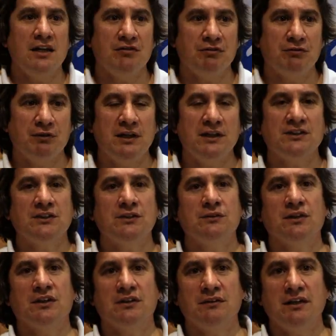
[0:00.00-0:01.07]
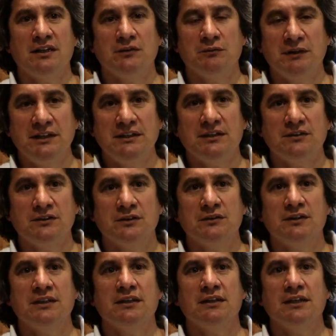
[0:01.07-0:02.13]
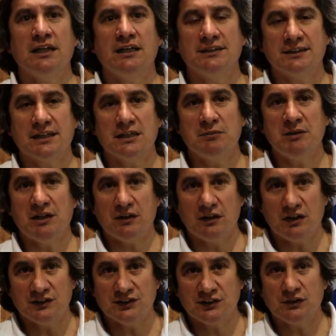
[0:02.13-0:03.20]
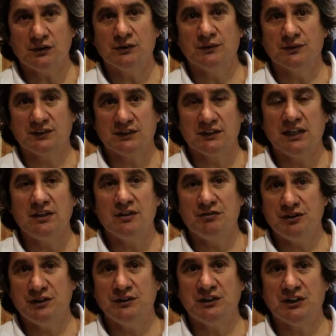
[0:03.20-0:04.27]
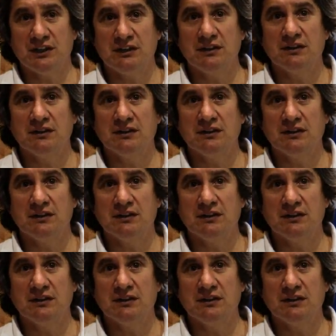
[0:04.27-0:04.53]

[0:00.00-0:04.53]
if we're still not around and we don't do it, that it's going to be a lost cause in the future.